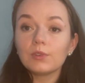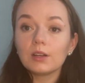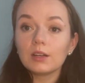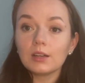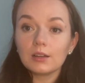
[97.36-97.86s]

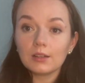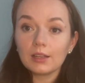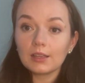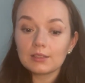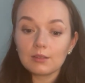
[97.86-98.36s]

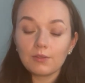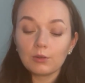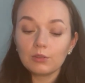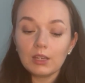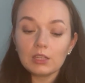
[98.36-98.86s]
like as a
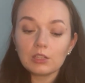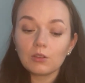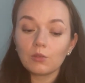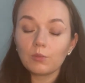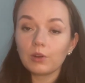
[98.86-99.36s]

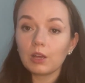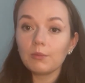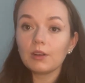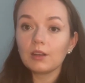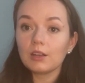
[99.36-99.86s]
foundation or
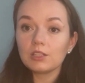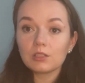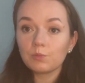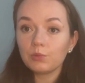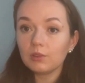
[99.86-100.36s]
primer.
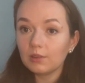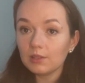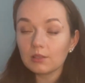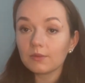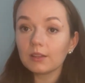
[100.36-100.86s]
Just put
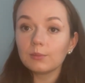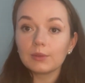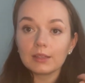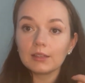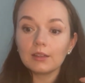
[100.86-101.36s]
this one,
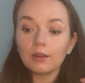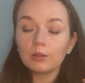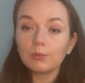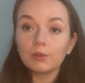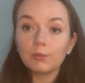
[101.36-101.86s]
blend it
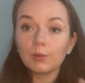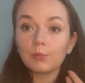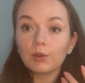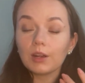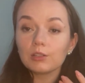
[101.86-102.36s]
out with my
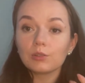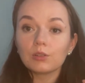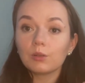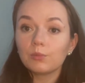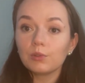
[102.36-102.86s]
brush
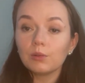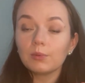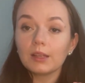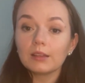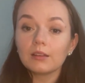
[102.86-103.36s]
or the beauty
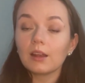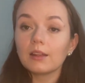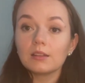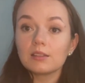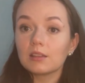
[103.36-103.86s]
blender,
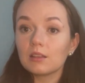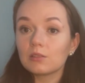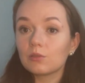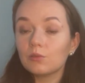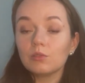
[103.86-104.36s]
and it
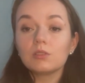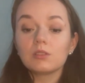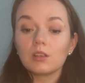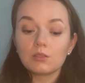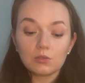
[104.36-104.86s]
stays good,
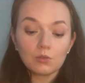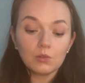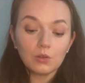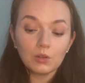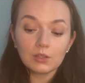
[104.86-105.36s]
stays
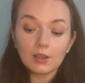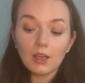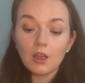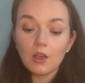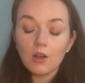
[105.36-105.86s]
so long,
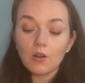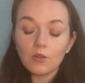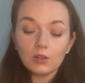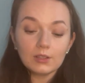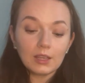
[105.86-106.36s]

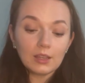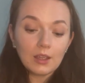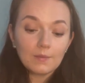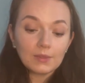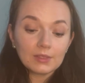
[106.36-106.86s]
all day.
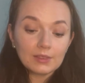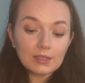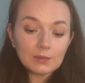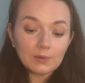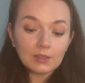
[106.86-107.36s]

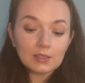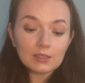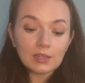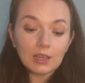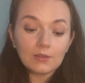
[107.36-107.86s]
This one
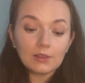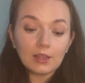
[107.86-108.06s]
doesn't have